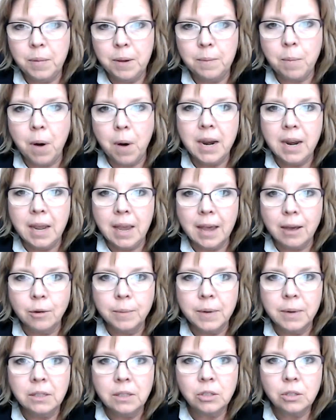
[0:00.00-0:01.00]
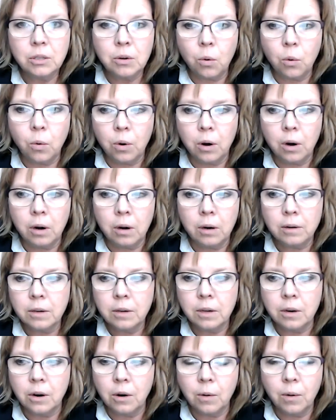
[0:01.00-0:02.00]
body ailments or,
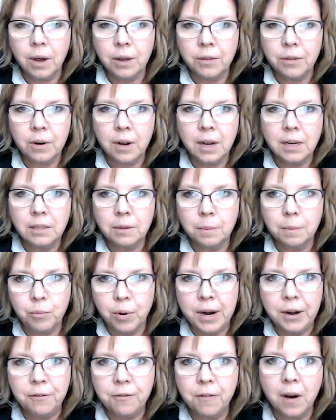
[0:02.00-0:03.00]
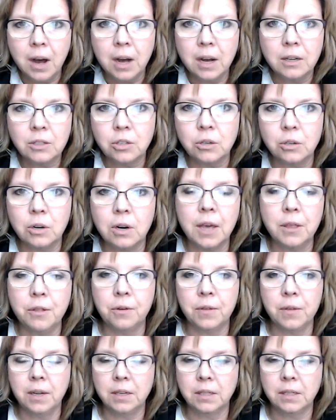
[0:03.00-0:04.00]
you know, other kinds of brain fogs or other
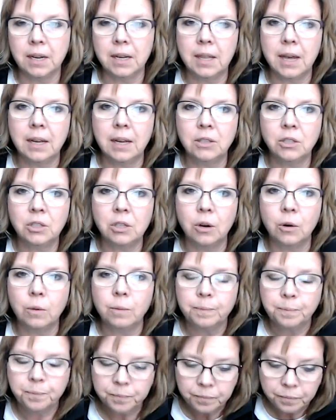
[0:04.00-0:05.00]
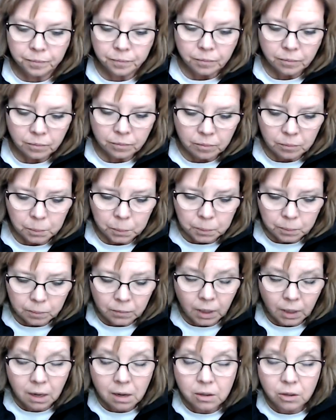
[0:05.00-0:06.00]
things like that. So
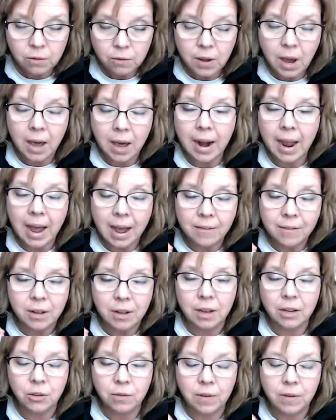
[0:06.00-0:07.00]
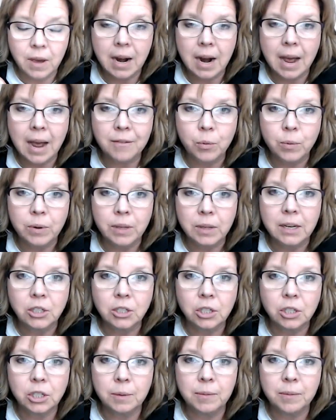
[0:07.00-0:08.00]
you've got to have a
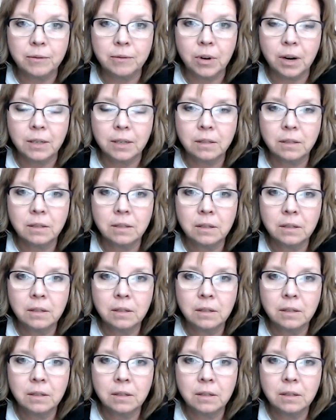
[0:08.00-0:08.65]
relationship of trust.